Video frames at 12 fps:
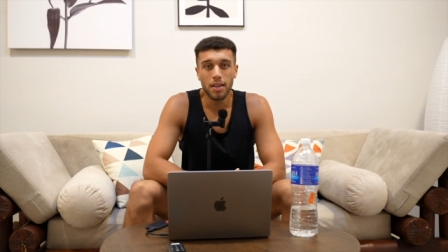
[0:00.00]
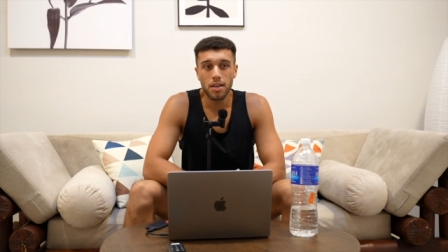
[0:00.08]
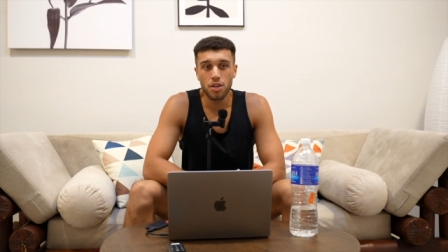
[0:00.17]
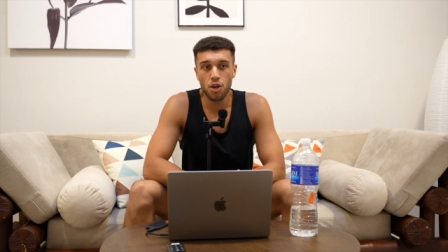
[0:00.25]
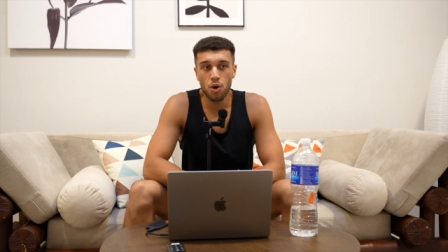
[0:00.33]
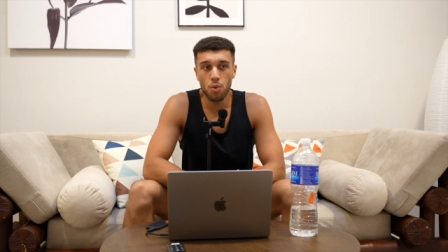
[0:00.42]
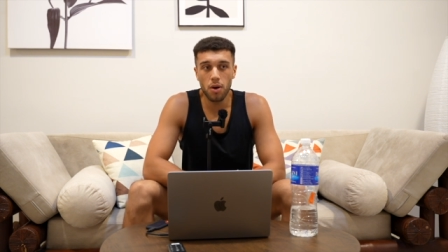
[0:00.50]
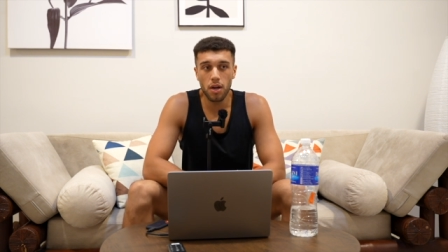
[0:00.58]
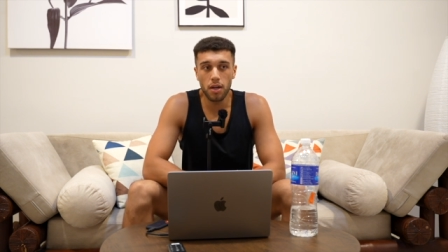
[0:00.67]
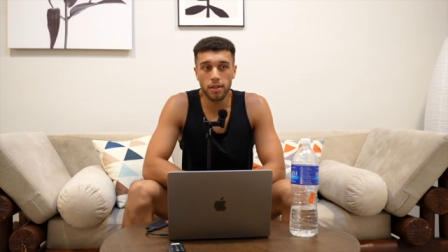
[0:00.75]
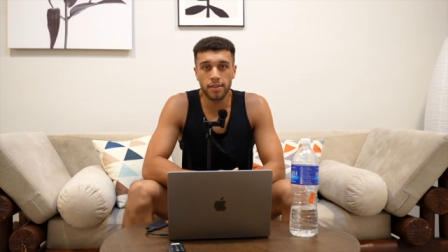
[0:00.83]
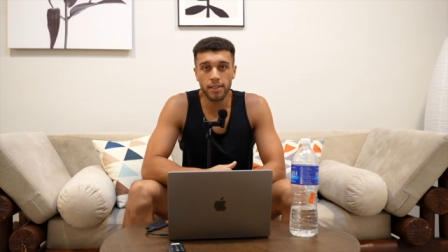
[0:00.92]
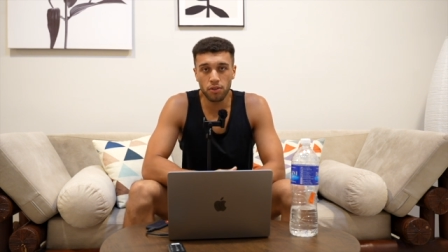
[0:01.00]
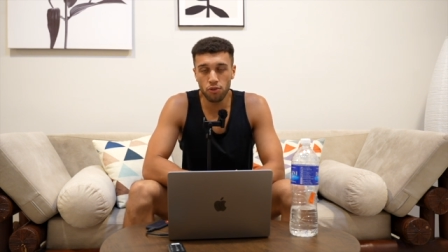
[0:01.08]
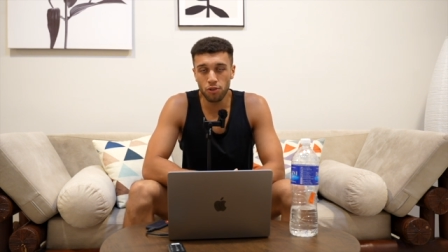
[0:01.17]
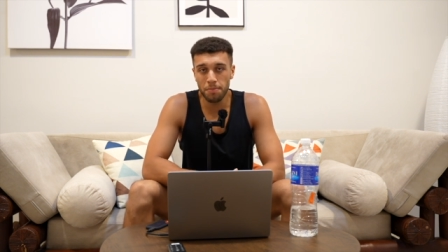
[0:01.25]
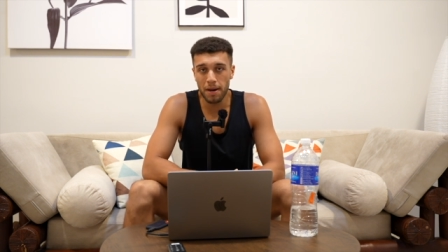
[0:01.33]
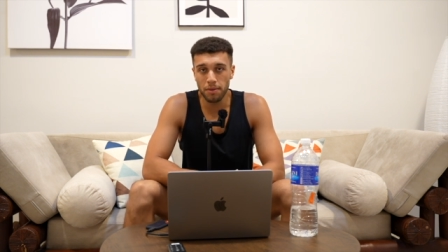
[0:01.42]
So six
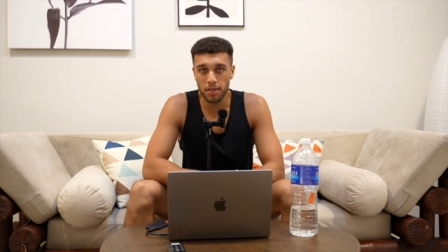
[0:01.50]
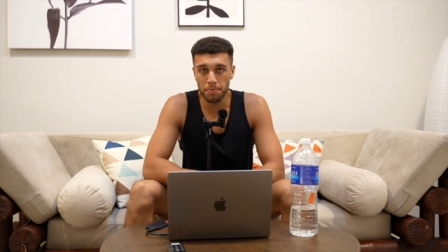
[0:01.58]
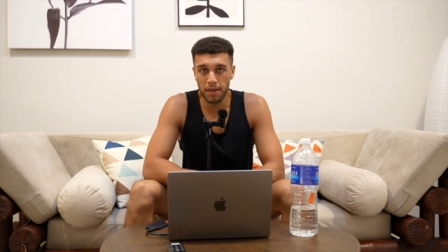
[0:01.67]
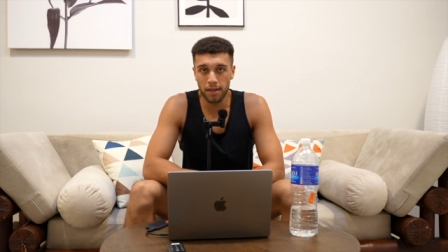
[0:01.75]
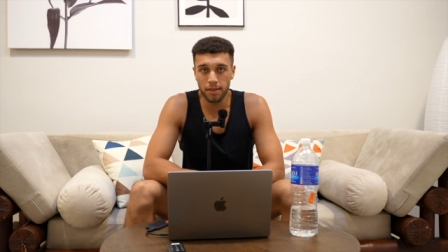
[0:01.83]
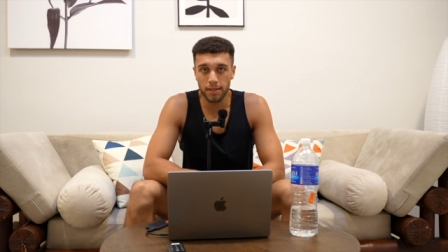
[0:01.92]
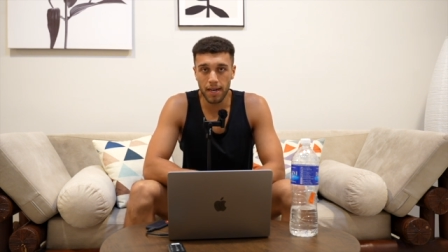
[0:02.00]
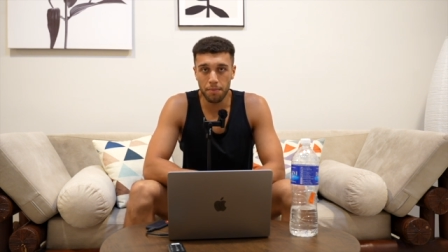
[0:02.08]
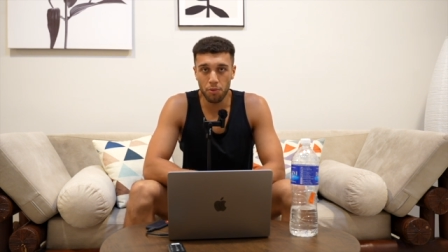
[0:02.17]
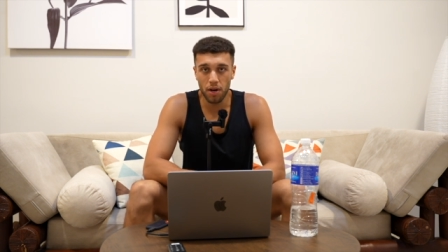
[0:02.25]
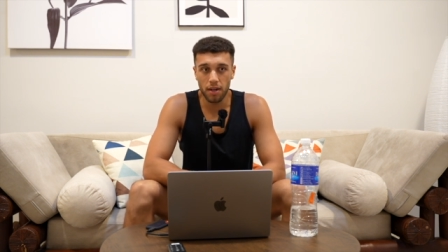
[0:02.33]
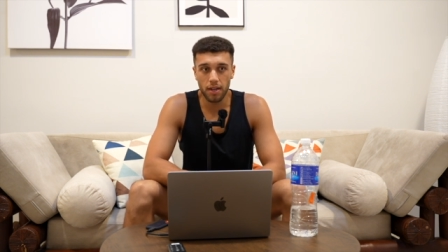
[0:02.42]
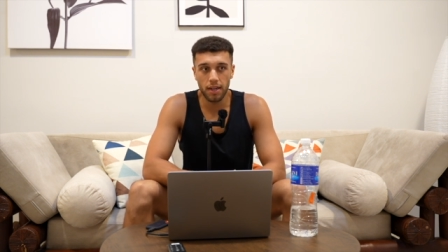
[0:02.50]
hundred pound I spent on this camera.